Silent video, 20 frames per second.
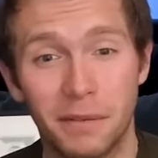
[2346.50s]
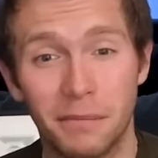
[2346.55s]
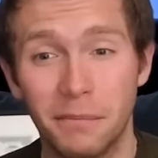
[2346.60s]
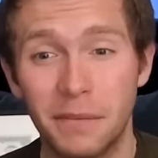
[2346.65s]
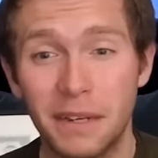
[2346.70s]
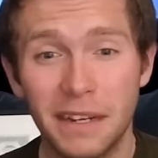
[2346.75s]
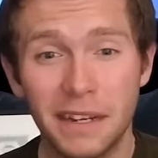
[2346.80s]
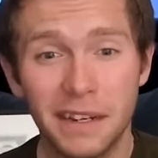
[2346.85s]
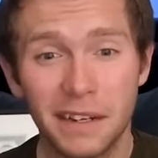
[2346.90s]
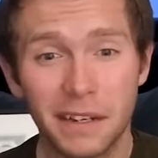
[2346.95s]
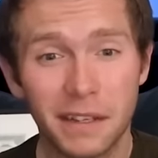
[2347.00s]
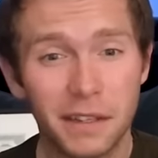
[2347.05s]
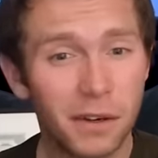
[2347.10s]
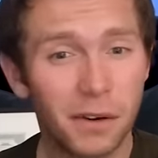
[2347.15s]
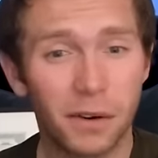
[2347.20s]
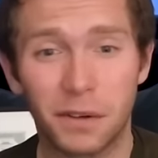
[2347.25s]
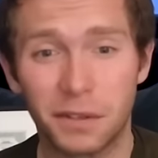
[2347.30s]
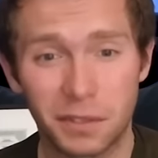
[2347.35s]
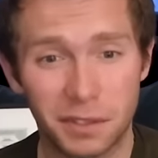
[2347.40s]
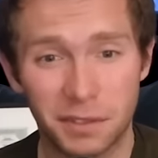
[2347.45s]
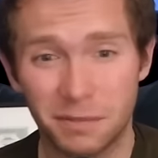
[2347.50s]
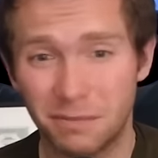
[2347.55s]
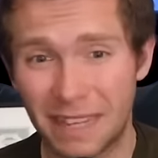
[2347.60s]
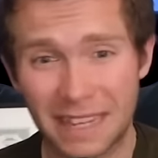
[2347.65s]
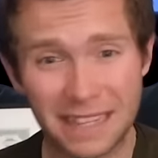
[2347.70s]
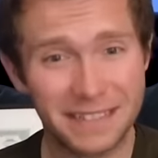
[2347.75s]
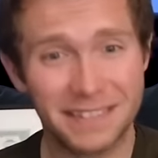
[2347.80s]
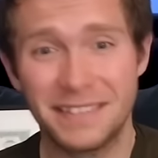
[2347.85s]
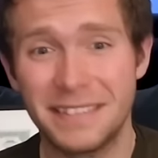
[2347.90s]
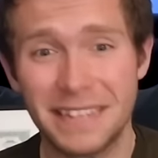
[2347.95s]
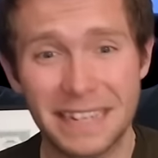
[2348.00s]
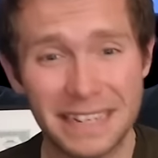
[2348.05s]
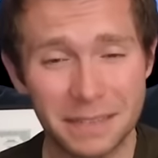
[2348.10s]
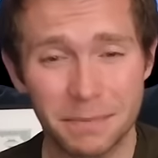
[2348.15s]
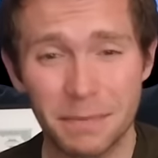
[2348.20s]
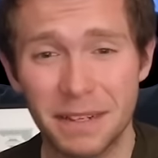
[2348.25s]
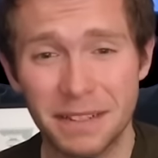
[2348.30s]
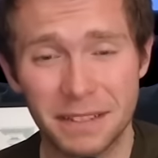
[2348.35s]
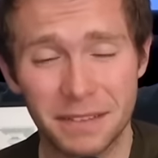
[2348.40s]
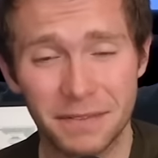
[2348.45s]
them, gosh, that's six
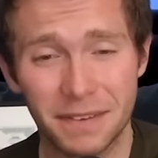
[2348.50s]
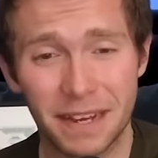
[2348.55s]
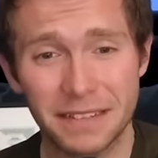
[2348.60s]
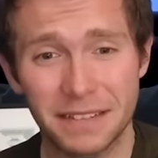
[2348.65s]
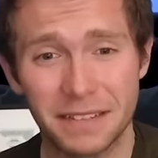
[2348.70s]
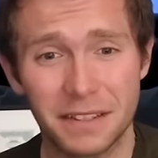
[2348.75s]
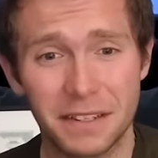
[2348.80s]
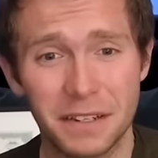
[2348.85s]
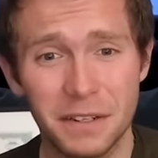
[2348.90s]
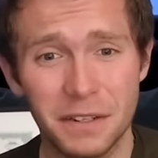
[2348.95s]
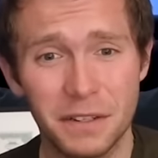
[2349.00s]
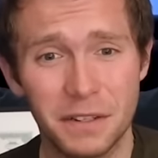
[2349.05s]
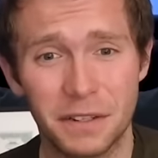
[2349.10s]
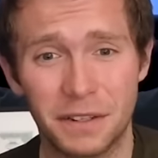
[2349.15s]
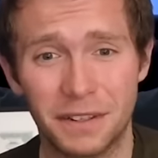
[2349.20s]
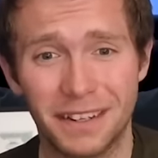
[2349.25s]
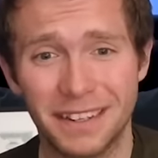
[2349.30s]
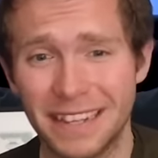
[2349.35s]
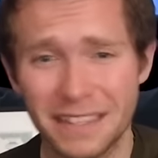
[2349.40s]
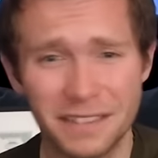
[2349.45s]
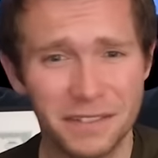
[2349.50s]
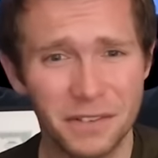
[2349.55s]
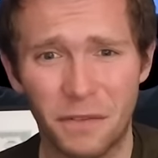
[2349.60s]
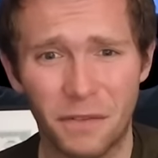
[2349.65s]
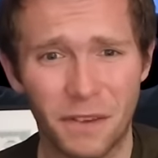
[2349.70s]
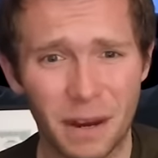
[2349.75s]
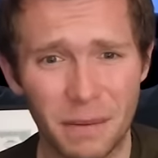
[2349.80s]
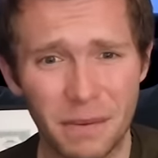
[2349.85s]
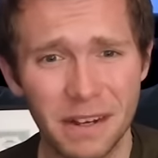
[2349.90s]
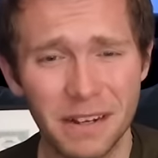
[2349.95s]
months of execution. That's not very